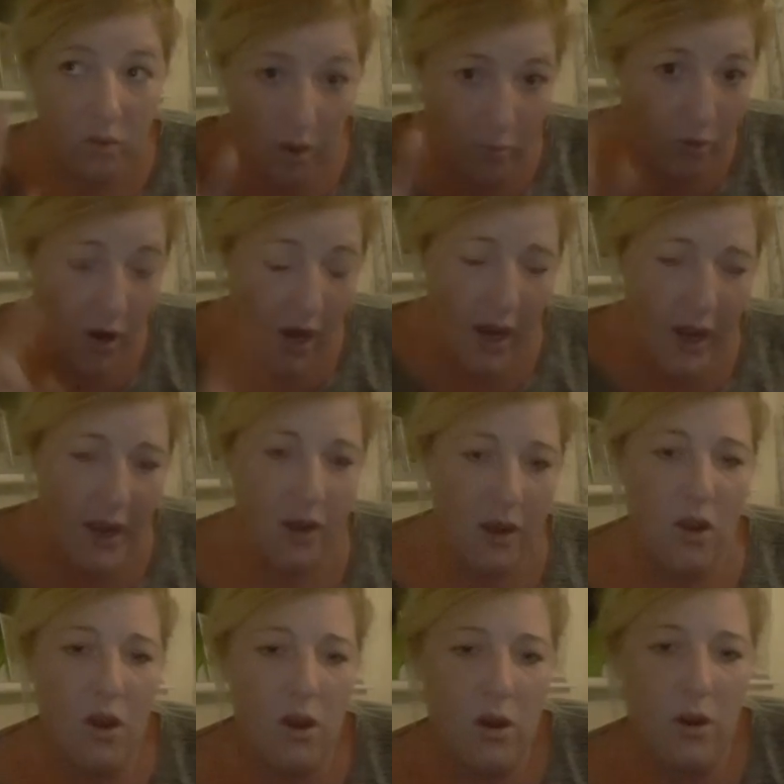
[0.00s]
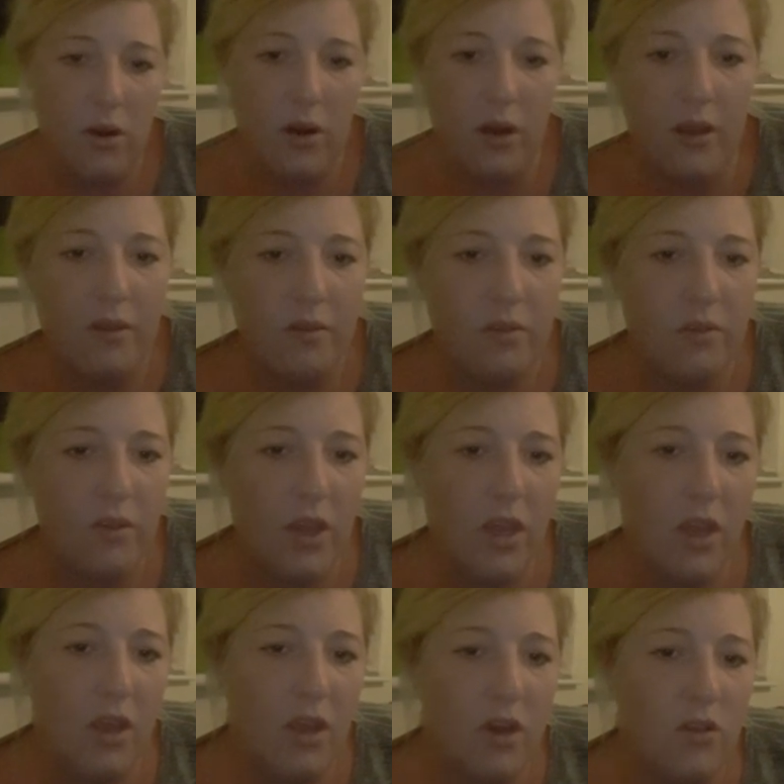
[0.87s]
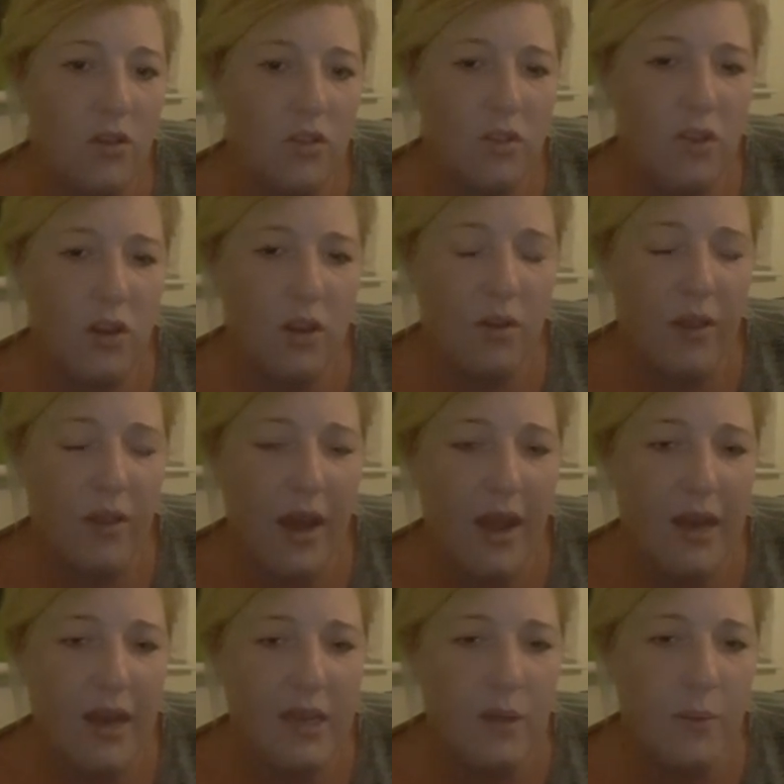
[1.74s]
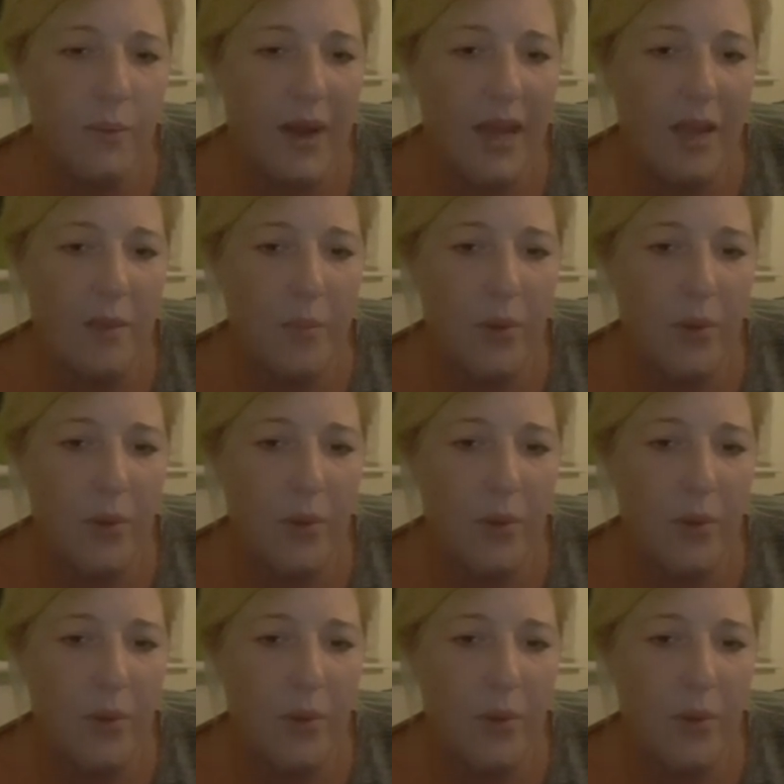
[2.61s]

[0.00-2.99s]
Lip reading: right hand corner, so you can just do that anyway.